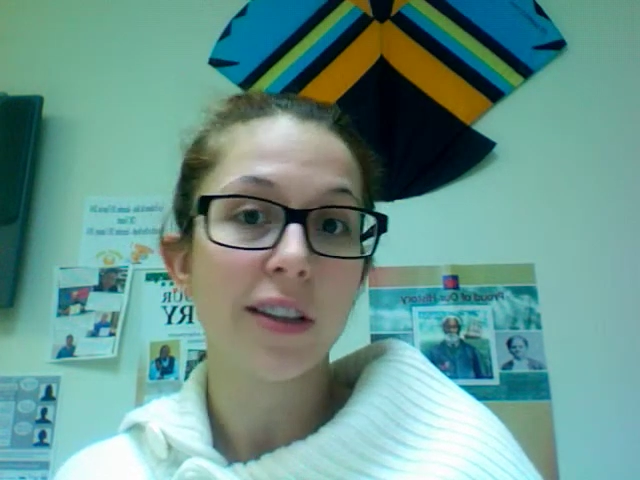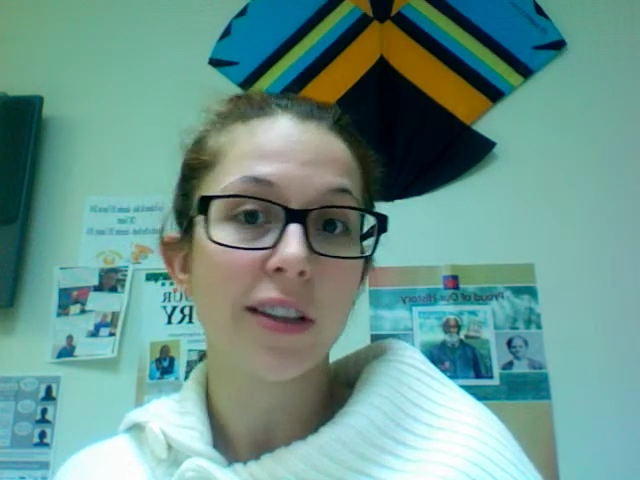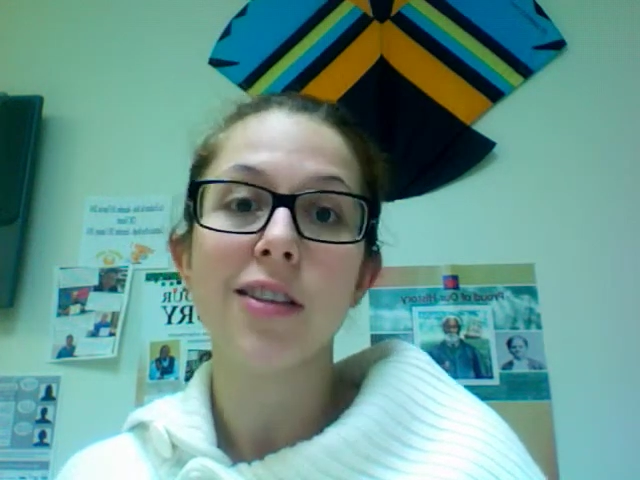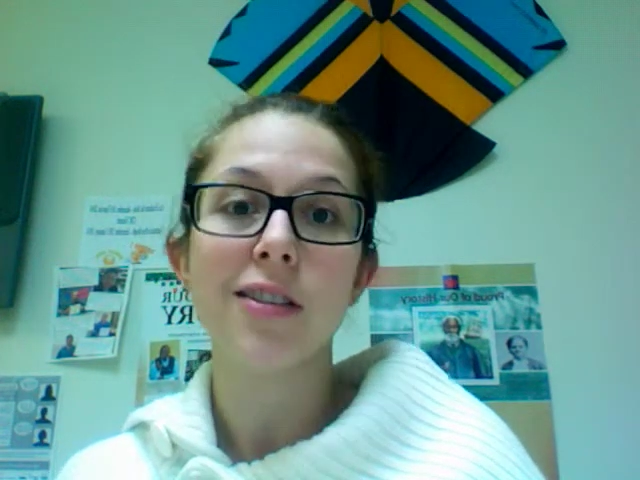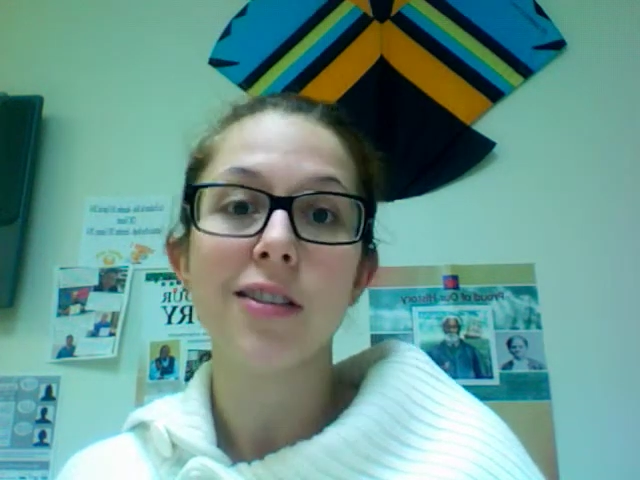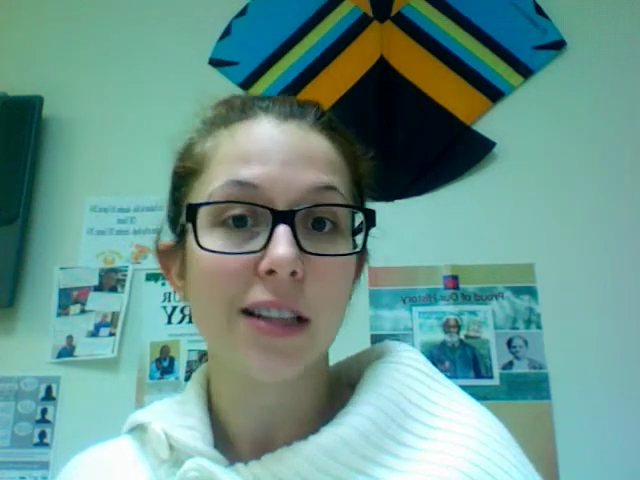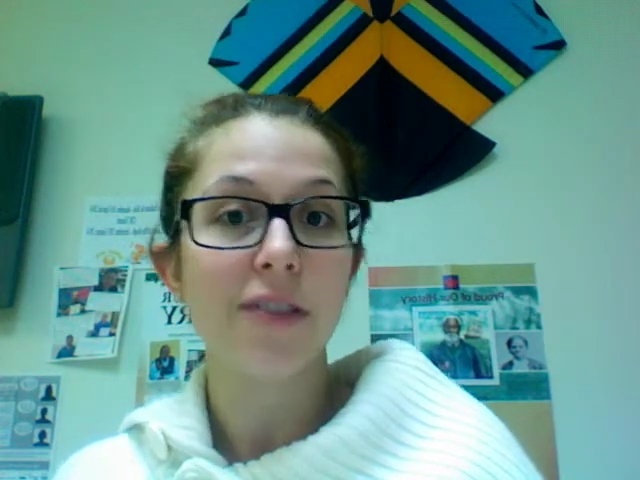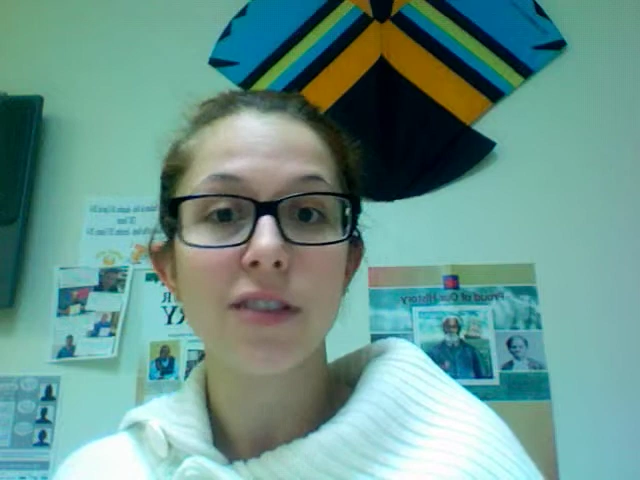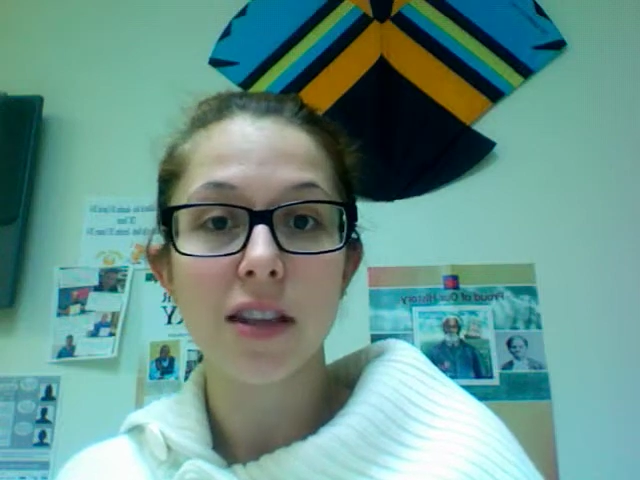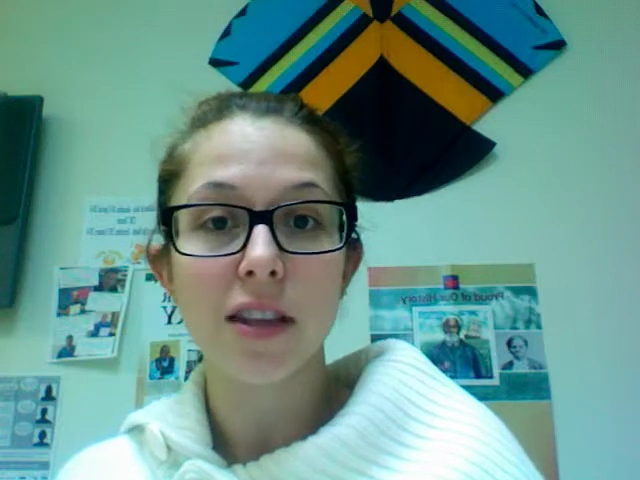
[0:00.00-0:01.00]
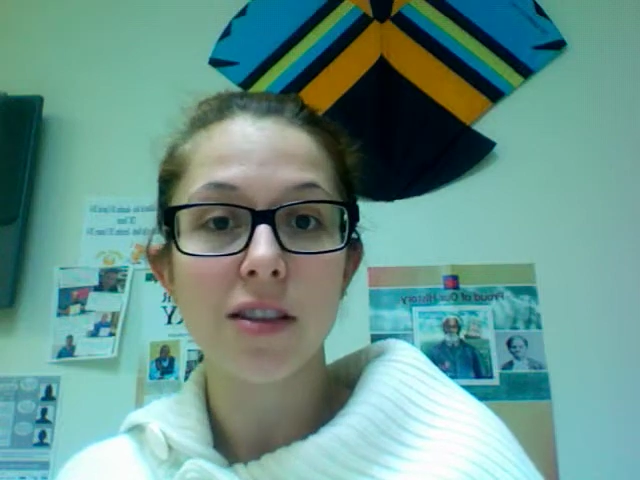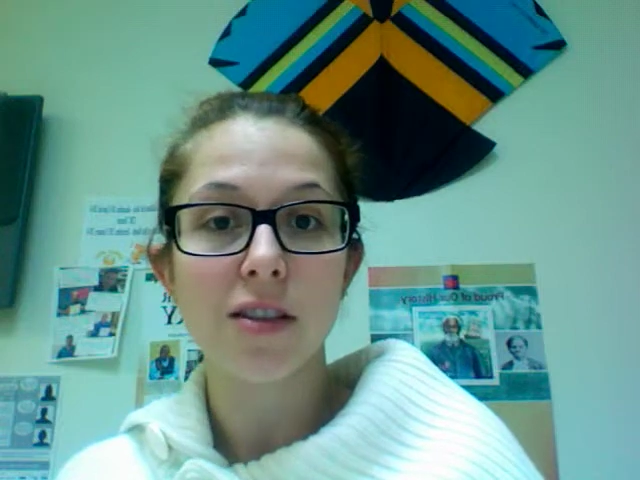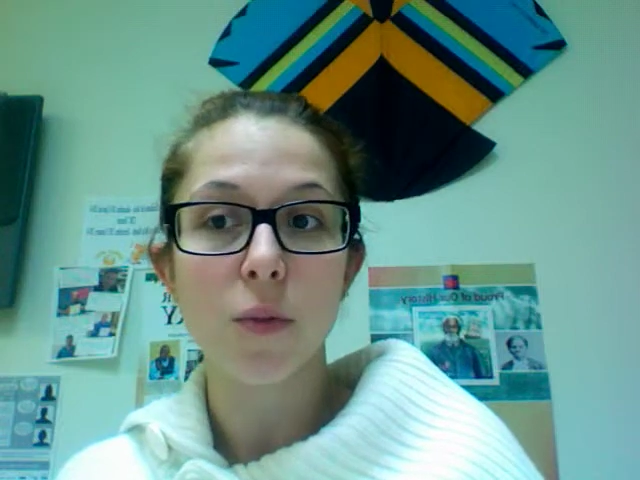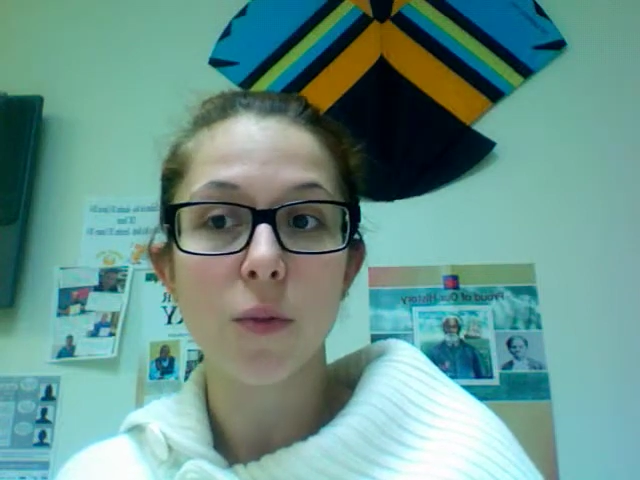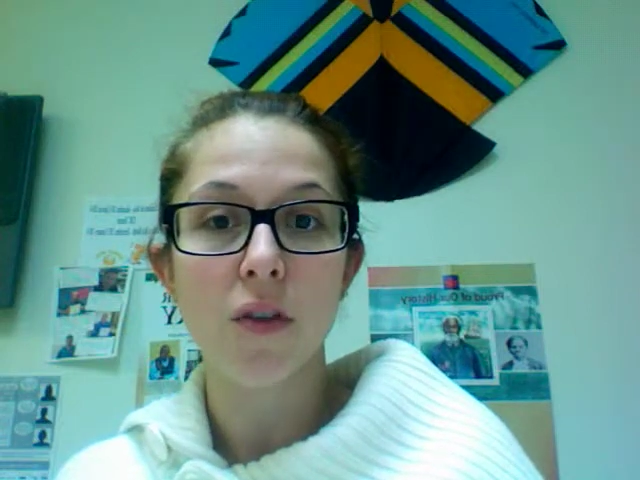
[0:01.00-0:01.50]
he's left in this
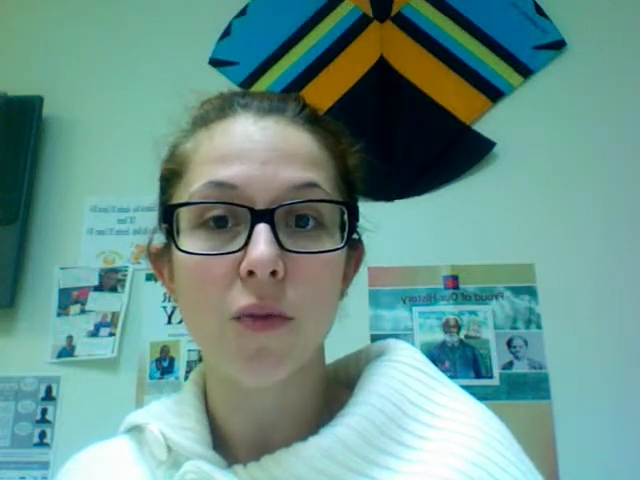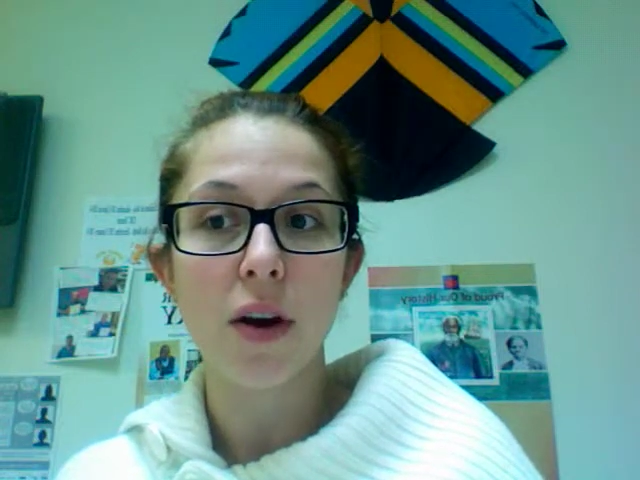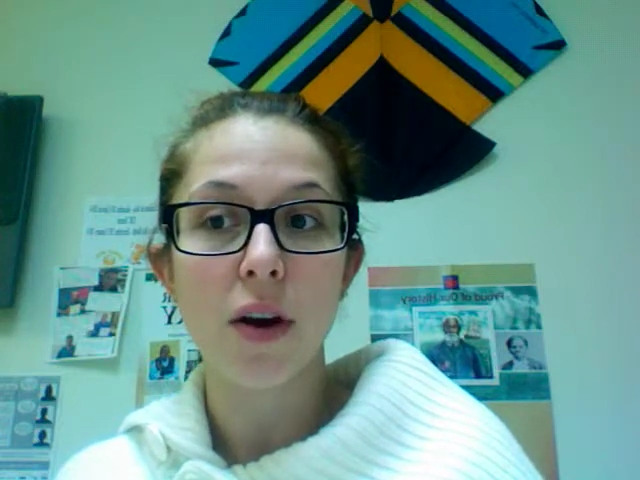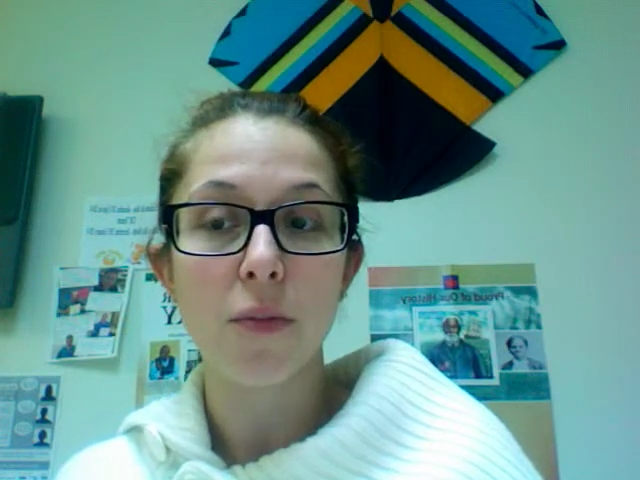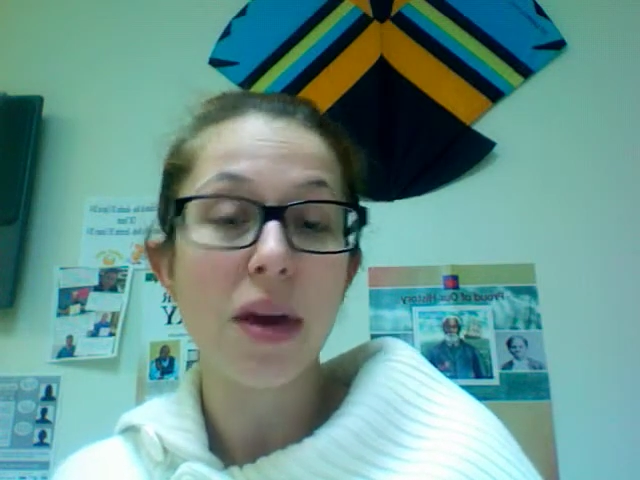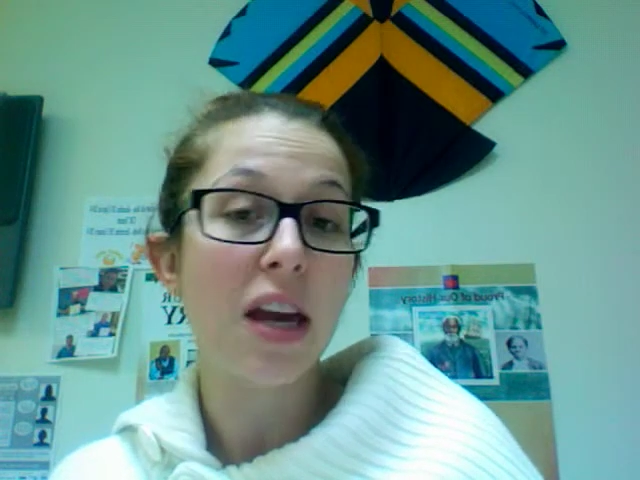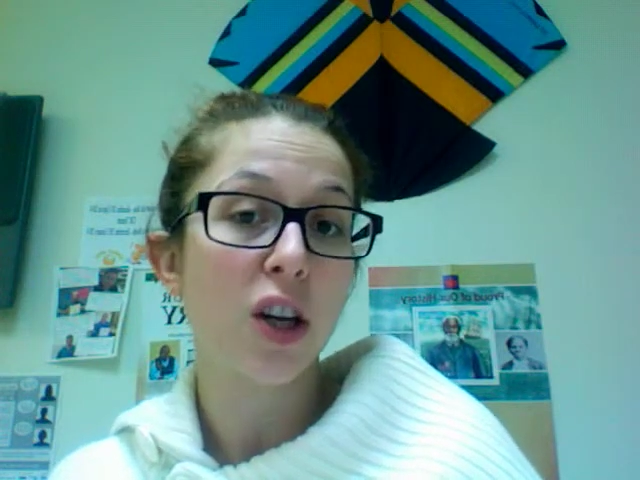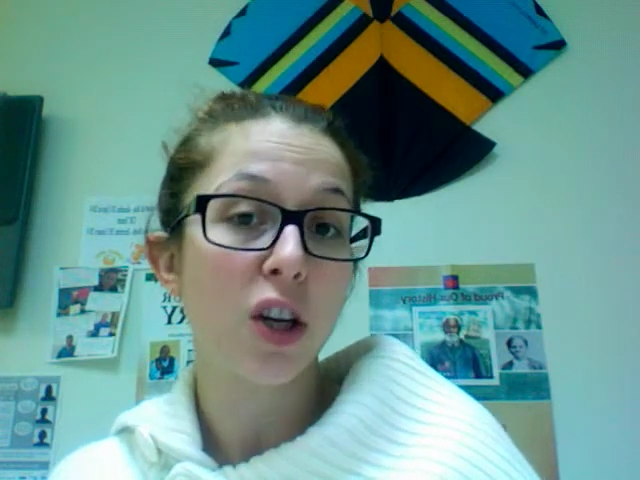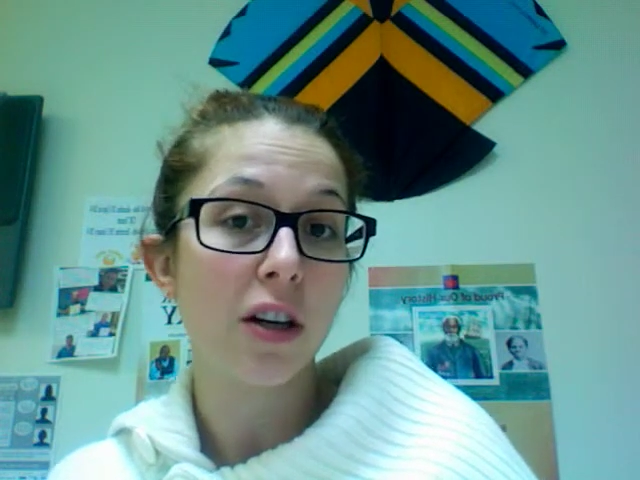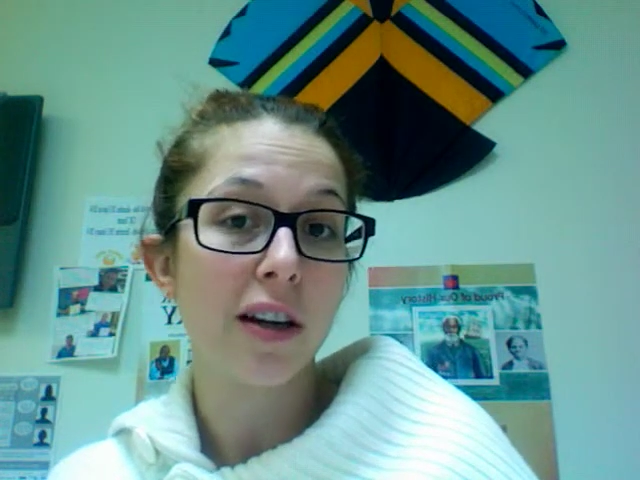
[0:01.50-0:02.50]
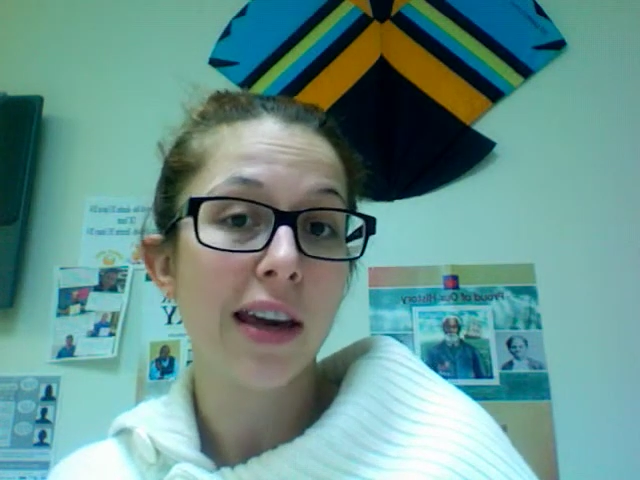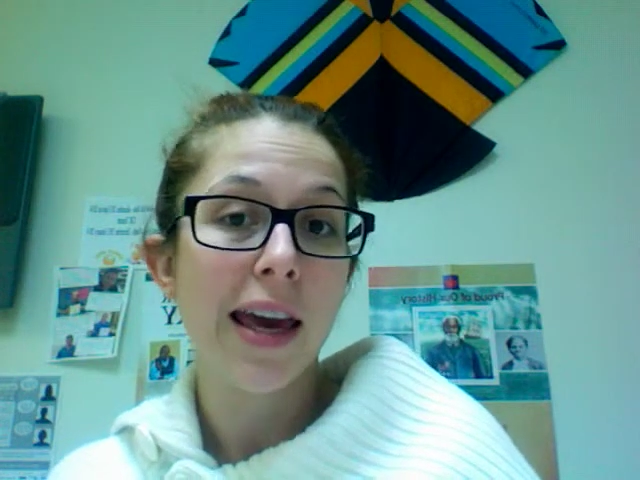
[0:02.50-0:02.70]
career of being a cook.